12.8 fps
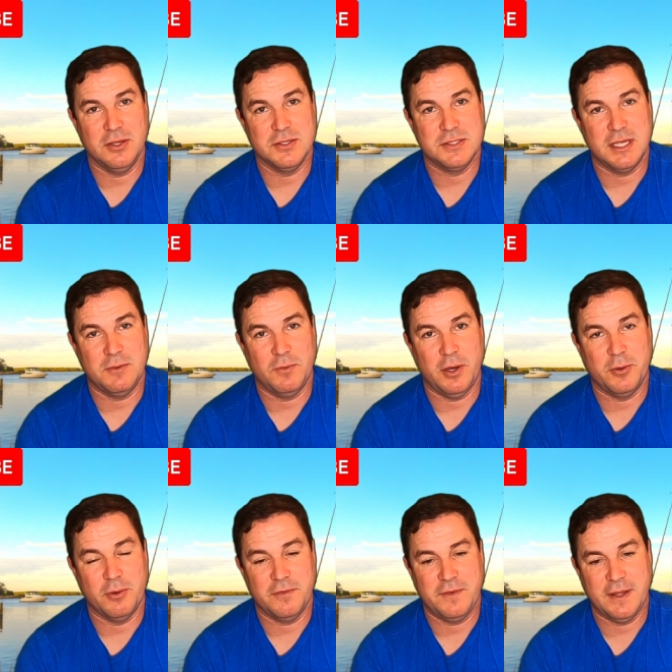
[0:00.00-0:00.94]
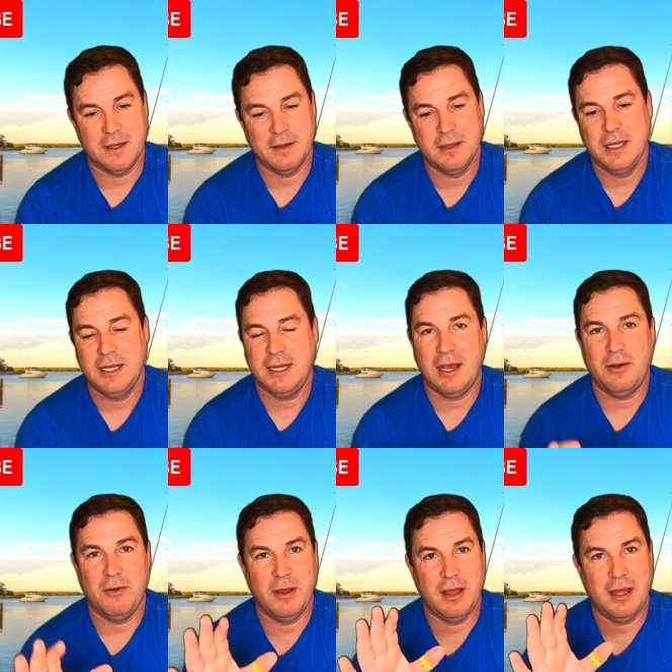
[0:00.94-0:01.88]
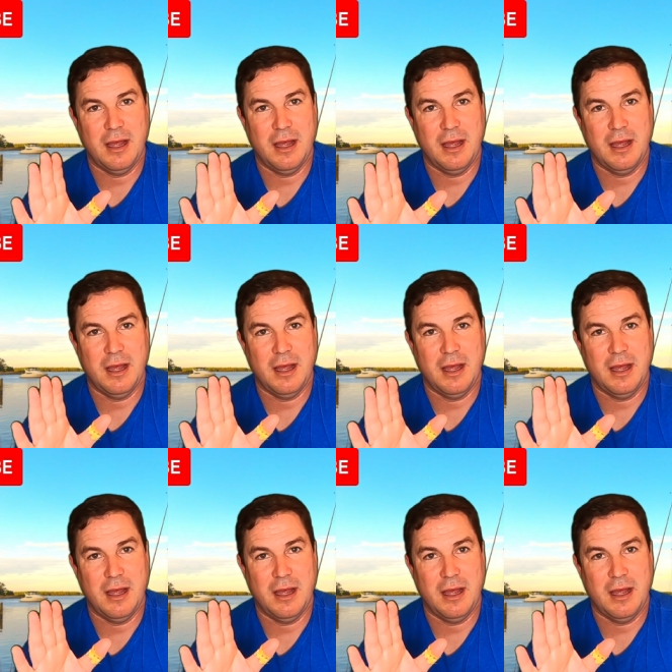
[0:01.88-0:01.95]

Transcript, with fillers: close in Waldorf there. Now,